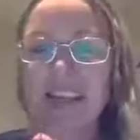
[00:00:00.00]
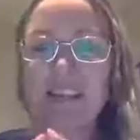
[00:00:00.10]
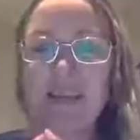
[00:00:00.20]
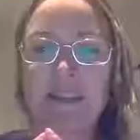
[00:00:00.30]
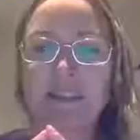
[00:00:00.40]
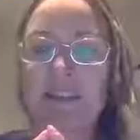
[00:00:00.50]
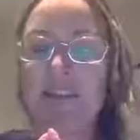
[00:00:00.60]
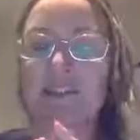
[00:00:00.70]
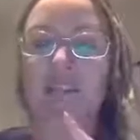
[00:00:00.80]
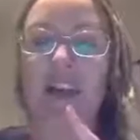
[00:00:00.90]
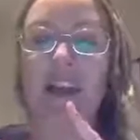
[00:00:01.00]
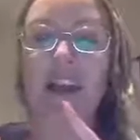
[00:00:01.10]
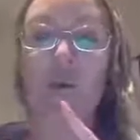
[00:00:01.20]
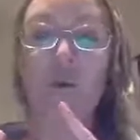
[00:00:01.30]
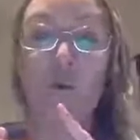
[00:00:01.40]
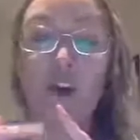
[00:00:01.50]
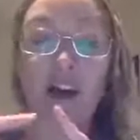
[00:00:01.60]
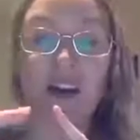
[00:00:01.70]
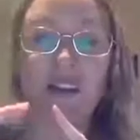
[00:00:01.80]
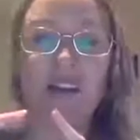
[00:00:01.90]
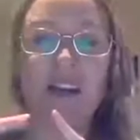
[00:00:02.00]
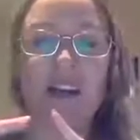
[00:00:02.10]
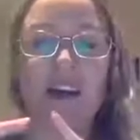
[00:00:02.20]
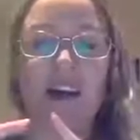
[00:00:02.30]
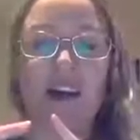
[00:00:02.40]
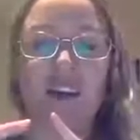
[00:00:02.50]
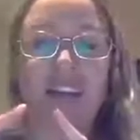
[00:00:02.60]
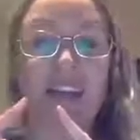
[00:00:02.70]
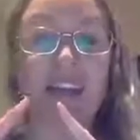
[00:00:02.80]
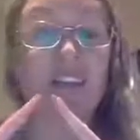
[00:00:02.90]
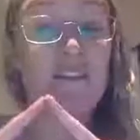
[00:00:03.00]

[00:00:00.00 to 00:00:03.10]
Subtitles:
to be satisfied in order to get to the